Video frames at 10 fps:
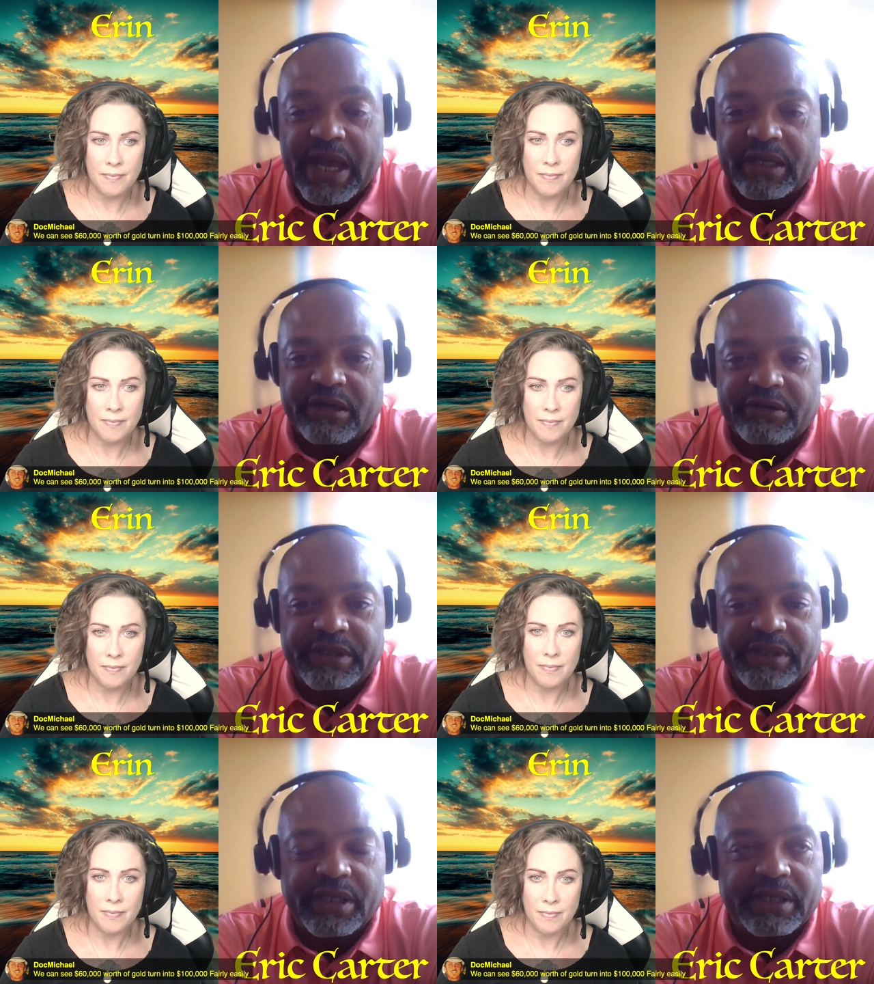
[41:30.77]
Speaker 1: fiat
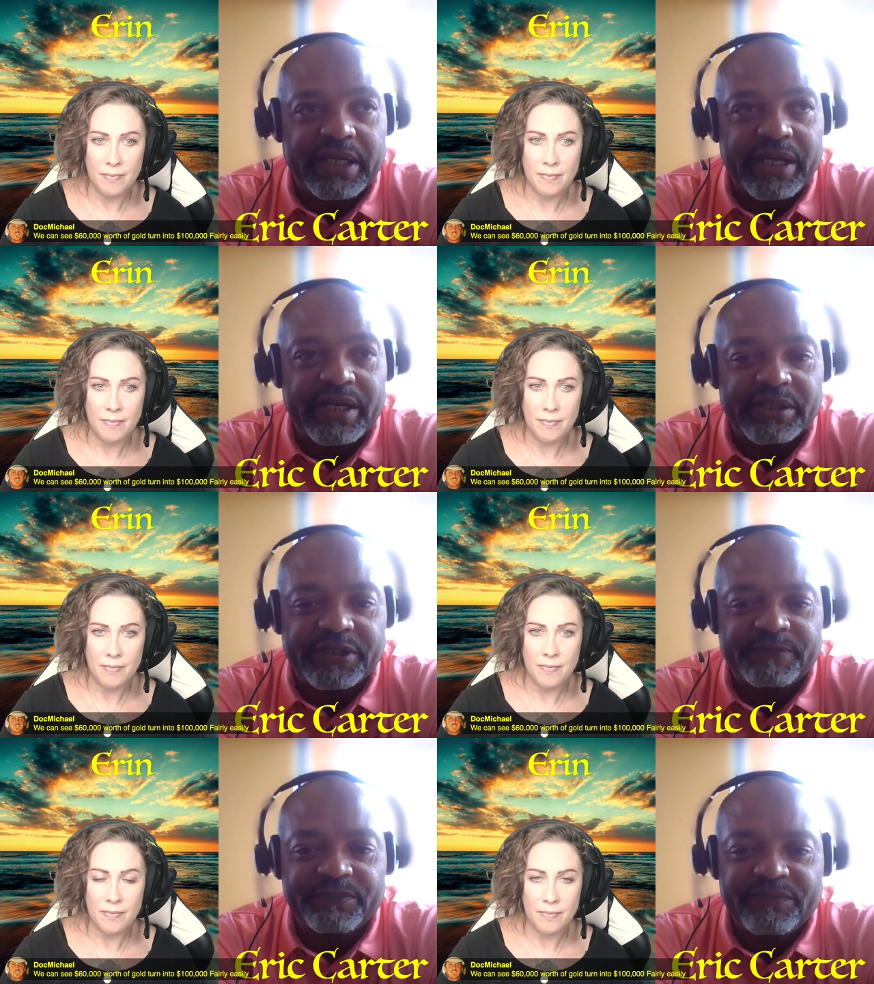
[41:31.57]
currency, a ton of
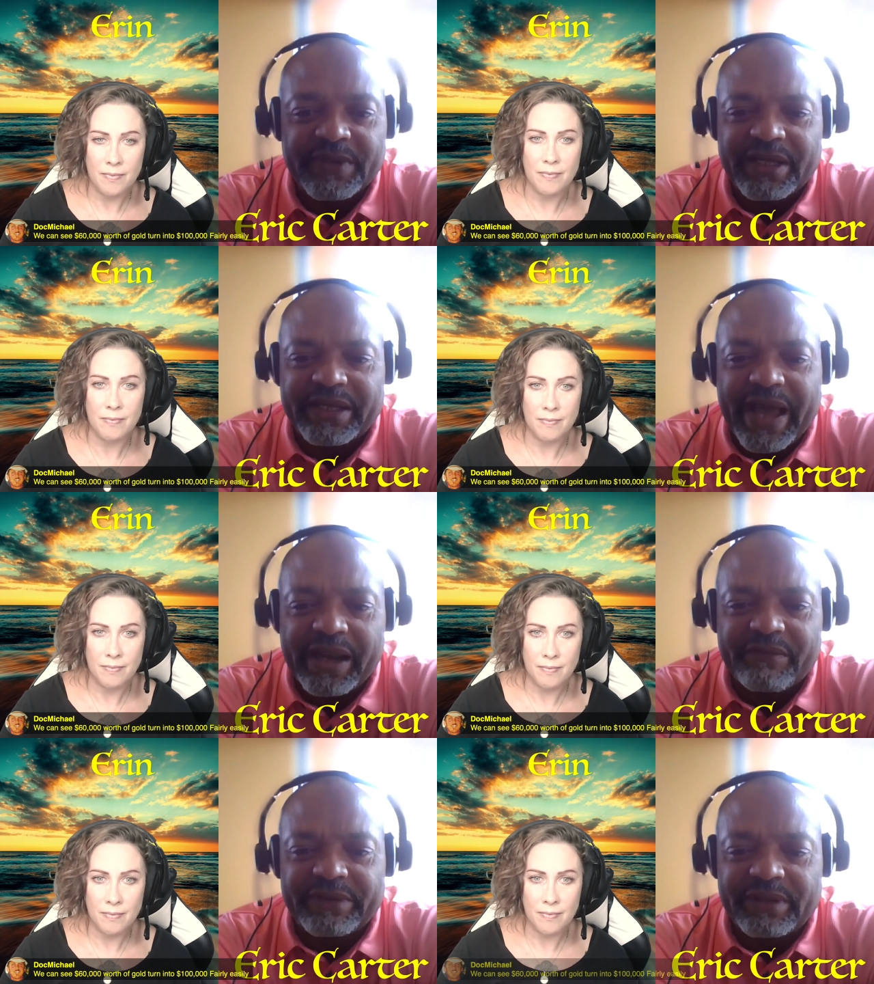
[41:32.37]
cash, and
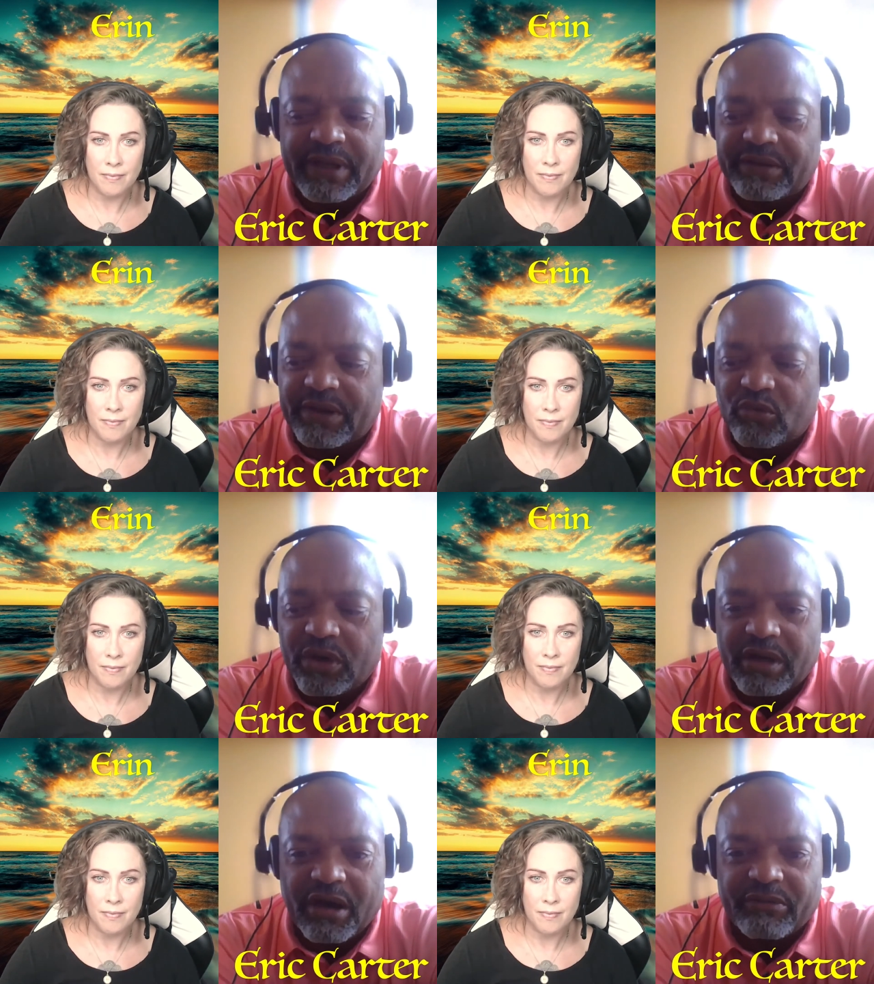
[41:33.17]
got everything that they
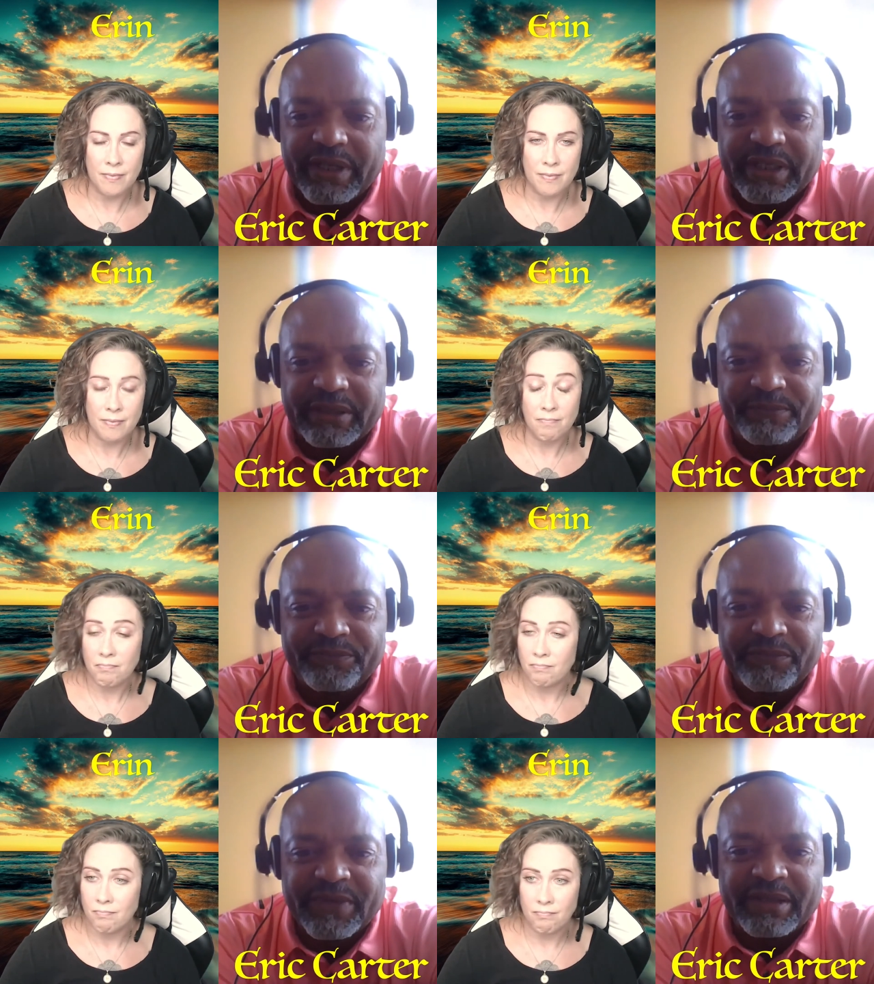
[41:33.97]
want already.
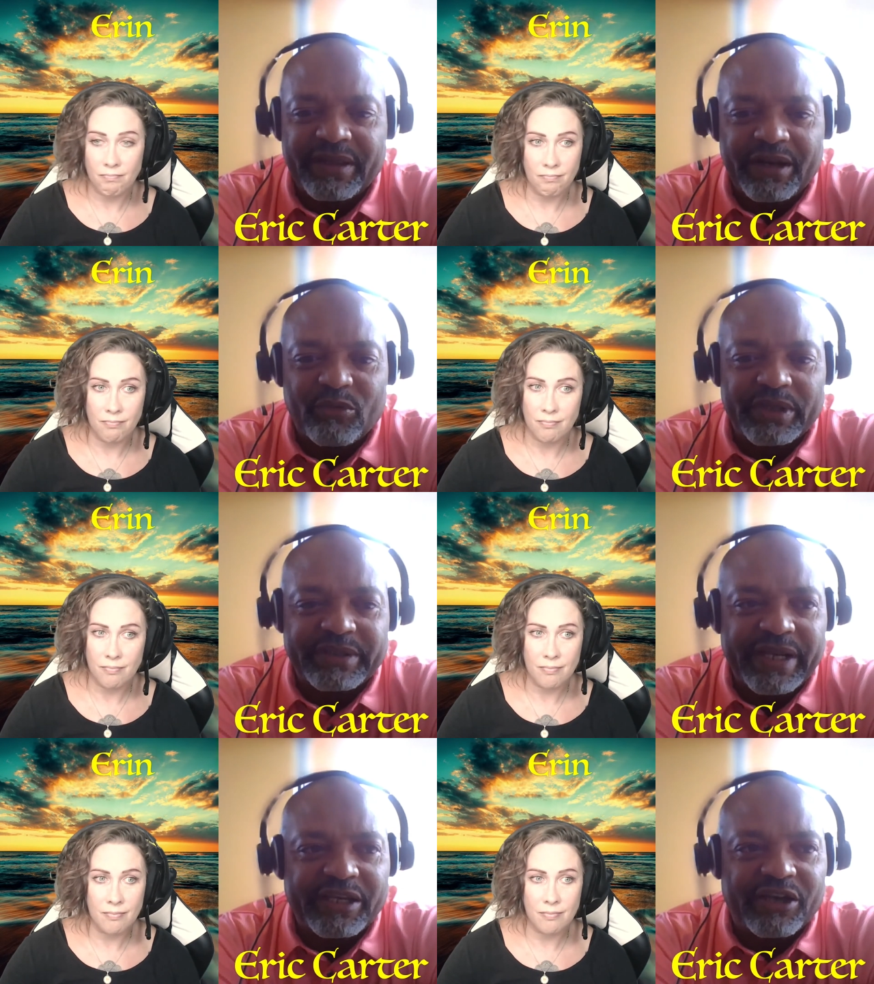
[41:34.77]
They don't
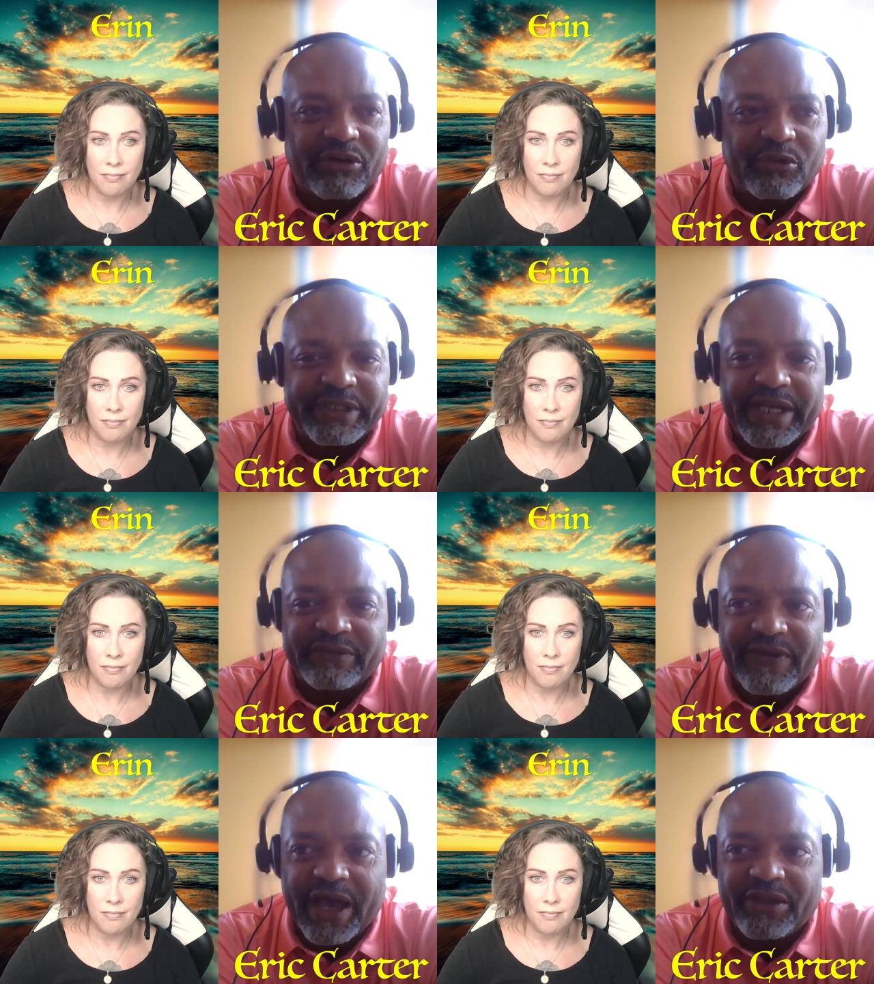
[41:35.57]
want to take gold, which
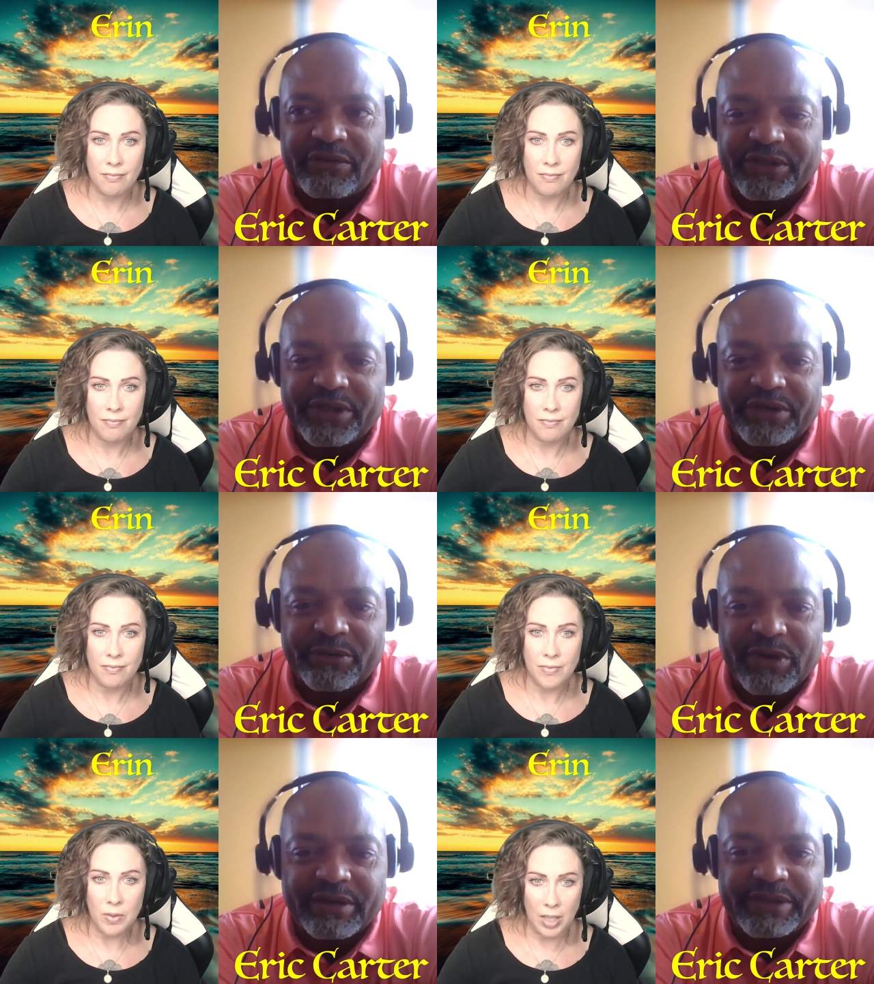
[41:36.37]
has value, and
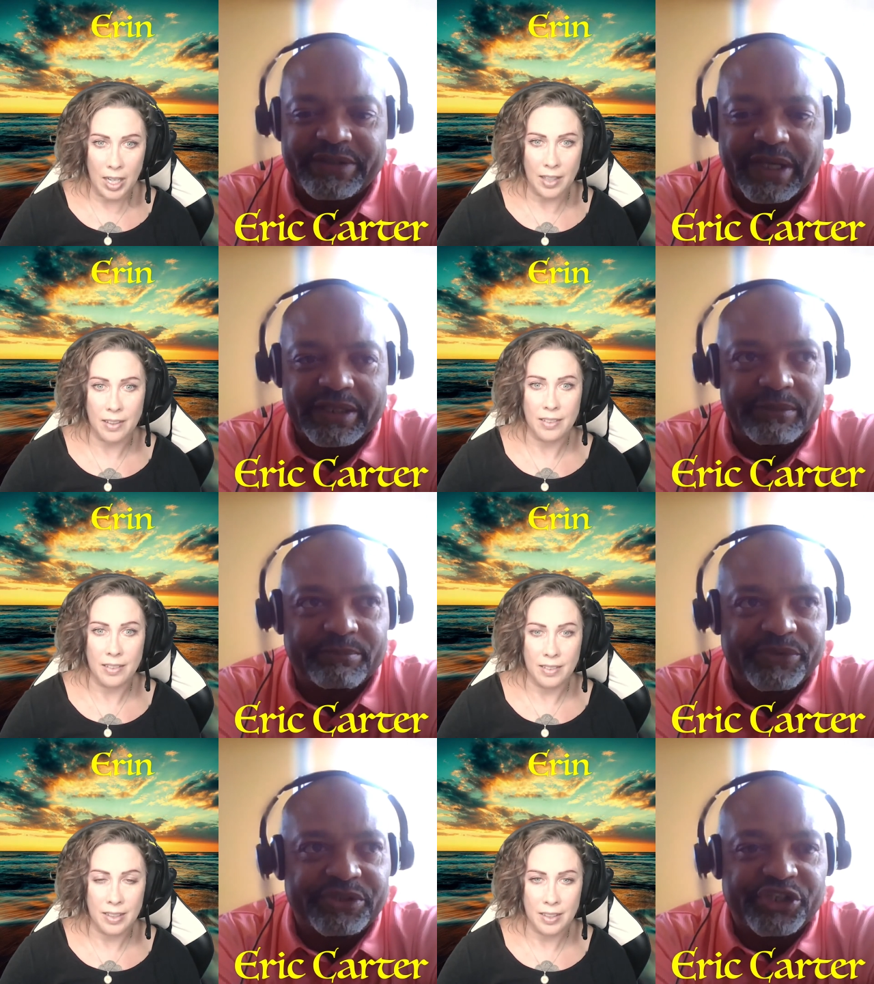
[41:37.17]
turn around right. and sell it
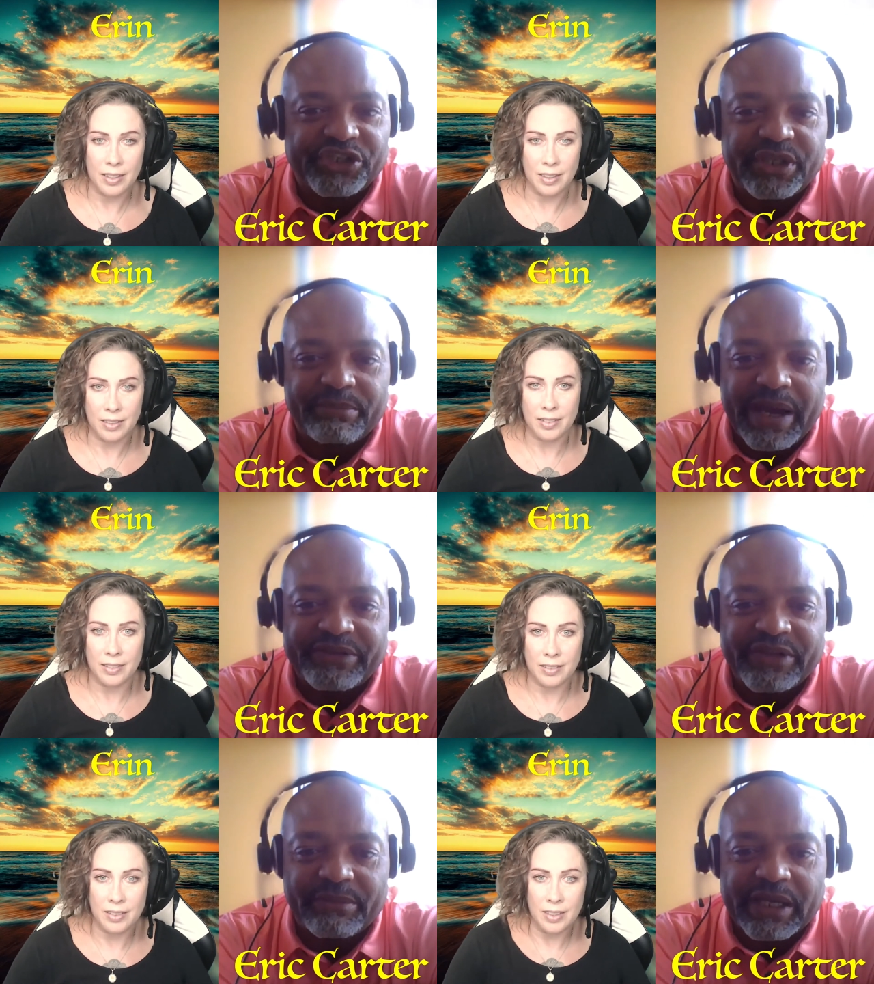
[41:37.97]
just to
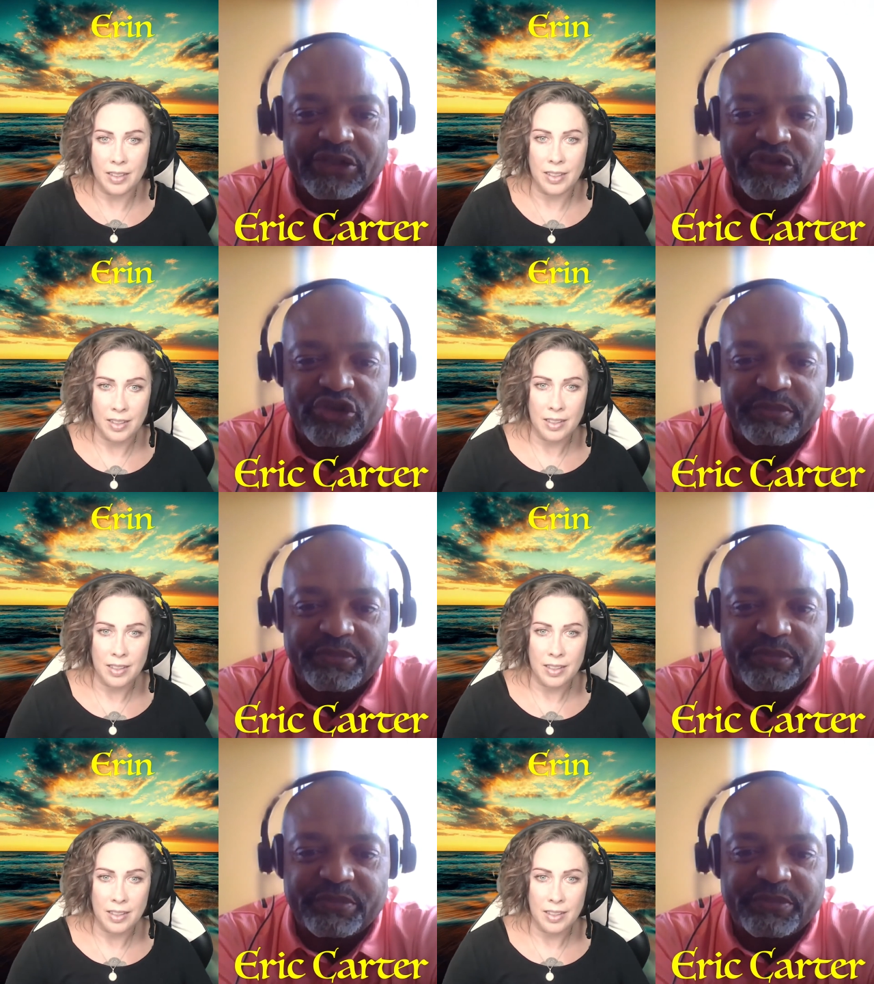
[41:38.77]
buy something like a